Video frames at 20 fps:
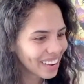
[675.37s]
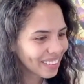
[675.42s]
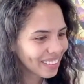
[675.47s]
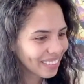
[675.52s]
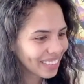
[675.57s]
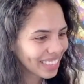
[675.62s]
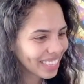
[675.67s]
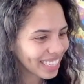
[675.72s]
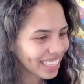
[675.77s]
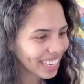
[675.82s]

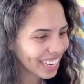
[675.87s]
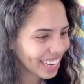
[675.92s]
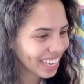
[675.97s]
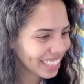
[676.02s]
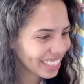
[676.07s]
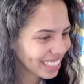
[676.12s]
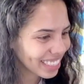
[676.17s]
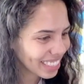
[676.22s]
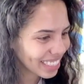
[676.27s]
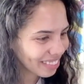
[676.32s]
With the
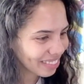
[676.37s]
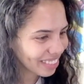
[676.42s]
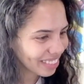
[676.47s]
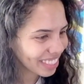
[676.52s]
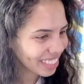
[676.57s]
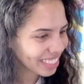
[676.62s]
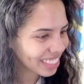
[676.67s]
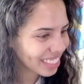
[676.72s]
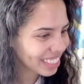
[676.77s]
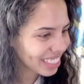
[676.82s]
ice
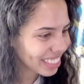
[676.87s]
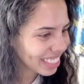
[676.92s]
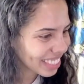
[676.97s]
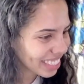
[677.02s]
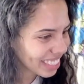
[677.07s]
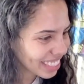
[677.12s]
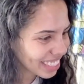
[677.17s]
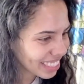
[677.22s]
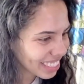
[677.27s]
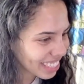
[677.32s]
demons.
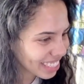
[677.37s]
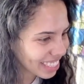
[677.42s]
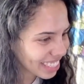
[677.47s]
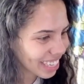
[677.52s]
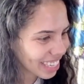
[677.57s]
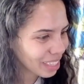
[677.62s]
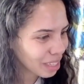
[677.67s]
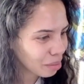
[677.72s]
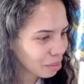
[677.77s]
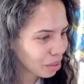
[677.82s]
Is that the
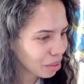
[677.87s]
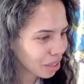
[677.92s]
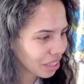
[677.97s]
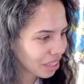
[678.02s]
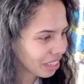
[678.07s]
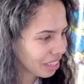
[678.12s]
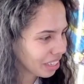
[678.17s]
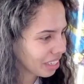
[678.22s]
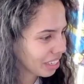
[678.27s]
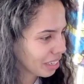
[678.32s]

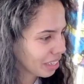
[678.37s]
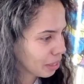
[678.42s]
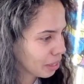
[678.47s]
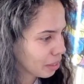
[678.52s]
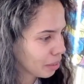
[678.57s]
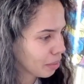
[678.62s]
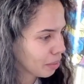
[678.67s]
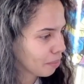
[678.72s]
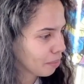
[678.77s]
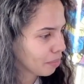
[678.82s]
antibody?
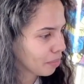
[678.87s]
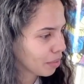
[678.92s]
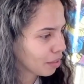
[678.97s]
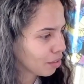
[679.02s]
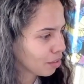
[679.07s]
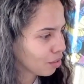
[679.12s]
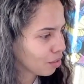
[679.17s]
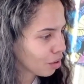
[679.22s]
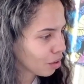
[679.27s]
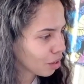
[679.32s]

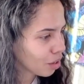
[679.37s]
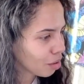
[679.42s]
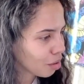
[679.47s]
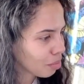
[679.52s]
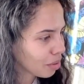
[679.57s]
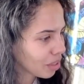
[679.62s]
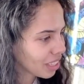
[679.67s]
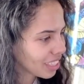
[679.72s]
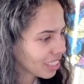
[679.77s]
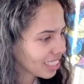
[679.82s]
Zoro,
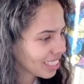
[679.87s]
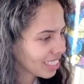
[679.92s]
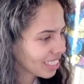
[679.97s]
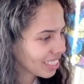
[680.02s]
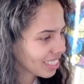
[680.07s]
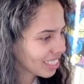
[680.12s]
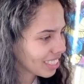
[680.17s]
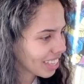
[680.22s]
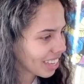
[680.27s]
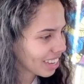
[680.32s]
please
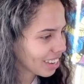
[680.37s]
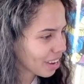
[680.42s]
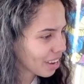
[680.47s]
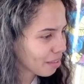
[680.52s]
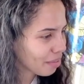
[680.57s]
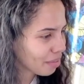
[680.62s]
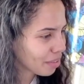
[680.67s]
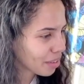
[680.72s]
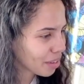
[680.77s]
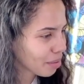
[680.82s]
steal that
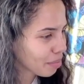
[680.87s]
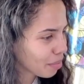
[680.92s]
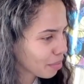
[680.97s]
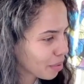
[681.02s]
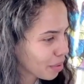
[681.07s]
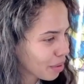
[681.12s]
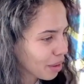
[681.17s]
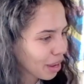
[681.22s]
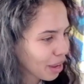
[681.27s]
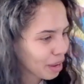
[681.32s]
off him.
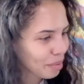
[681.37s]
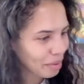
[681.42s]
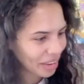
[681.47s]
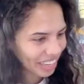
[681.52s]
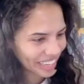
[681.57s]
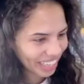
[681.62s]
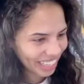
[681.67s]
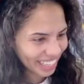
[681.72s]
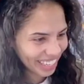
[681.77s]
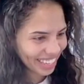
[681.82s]
I'm
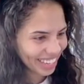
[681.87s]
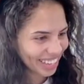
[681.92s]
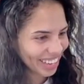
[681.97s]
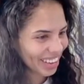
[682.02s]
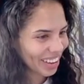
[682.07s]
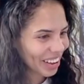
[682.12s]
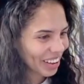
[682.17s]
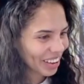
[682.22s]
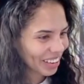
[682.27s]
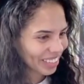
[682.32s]
on it.
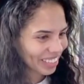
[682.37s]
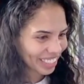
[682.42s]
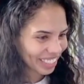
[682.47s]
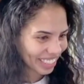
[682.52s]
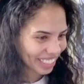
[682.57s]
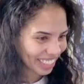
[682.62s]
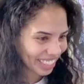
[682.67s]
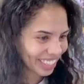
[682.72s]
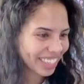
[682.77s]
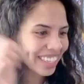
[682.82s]
Oh
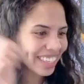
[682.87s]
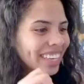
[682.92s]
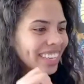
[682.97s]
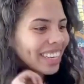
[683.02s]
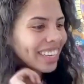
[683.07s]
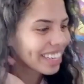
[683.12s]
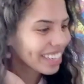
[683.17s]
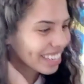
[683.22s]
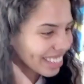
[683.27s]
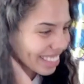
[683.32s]
shit.
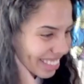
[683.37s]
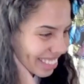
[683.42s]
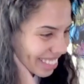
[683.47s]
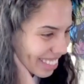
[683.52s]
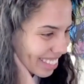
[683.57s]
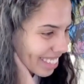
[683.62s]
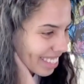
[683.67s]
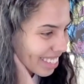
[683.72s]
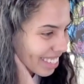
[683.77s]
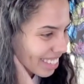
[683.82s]

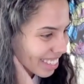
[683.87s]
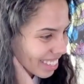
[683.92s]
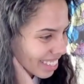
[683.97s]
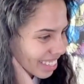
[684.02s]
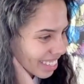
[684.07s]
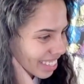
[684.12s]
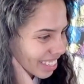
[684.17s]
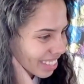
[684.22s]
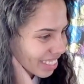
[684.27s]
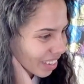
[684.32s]

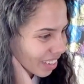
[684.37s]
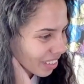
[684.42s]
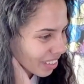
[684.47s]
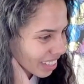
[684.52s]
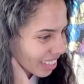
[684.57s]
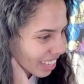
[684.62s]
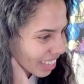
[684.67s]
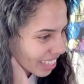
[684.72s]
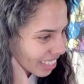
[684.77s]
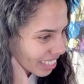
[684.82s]
Don't
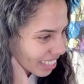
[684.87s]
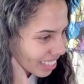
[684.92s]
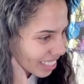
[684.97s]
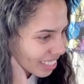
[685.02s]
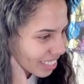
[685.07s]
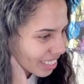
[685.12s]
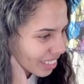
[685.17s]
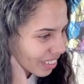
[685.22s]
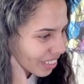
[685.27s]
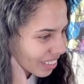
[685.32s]

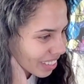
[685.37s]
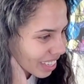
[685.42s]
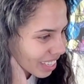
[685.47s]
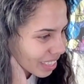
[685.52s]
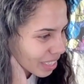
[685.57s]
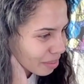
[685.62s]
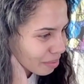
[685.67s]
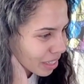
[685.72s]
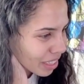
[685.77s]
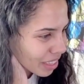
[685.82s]
let
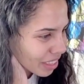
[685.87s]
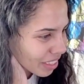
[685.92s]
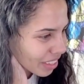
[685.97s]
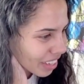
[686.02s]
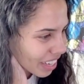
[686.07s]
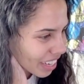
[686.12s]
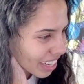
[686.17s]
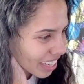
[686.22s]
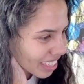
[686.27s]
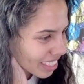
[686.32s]
them get their
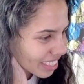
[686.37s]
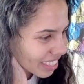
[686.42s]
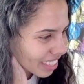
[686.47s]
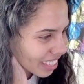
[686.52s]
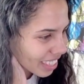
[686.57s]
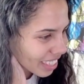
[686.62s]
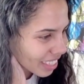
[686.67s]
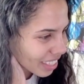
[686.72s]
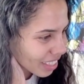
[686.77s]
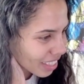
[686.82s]
hands
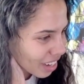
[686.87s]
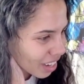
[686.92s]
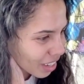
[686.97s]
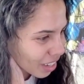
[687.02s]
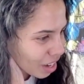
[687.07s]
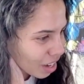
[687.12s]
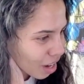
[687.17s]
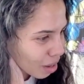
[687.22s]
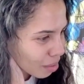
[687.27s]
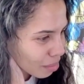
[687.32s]
on it. Our
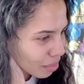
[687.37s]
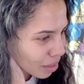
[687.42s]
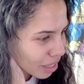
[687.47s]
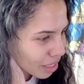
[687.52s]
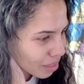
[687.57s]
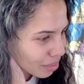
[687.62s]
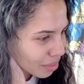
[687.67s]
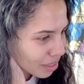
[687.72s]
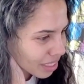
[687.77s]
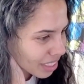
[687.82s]

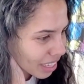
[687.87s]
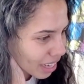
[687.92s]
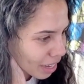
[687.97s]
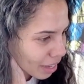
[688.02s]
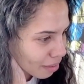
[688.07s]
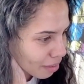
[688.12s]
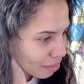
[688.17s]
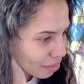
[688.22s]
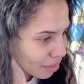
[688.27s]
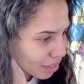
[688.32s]
comrades will die
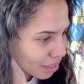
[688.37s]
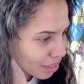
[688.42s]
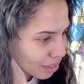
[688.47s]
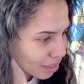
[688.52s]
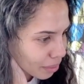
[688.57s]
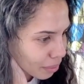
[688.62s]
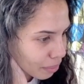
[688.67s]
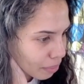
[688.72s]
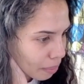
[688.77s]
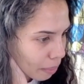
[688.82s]
if we
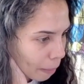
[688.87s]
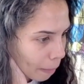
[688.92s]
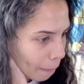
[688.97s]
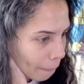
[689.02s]
do.